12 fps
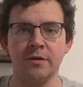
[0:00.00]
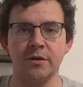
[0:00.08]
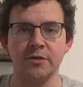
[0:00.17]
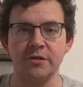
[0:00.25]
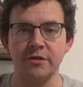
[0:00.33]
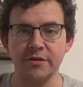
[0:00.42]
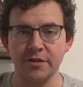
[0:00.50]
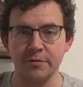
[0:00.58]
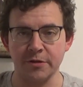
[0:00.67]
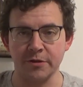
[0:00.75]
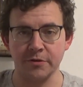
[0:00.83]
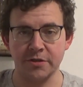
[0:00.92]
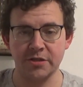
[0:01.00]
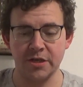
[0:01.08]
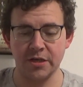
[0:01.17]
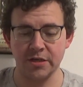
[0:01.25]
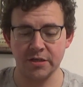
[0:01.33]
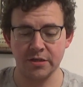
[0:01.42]
So here's how it
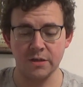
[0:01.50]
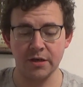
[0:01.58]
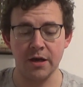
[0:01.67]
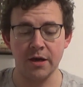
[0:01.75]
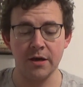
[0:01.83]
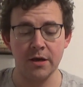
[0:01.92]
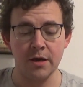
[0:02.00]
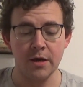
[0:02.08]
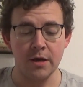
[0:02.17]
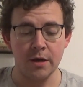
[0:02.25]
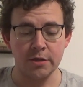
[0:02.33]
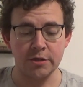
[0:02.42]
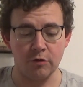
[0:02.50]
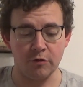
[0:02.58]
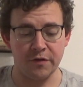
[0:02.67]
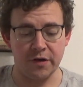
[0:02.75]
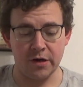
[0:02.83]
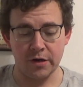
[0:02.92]
looks so
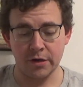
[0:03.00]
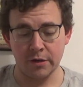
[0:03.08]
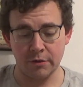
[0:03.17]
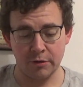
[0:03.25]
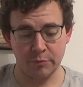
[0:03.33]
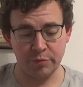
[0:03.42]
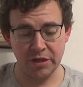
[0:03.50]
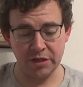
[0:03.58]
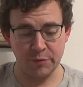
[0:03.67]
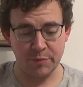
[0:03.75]
far. Completely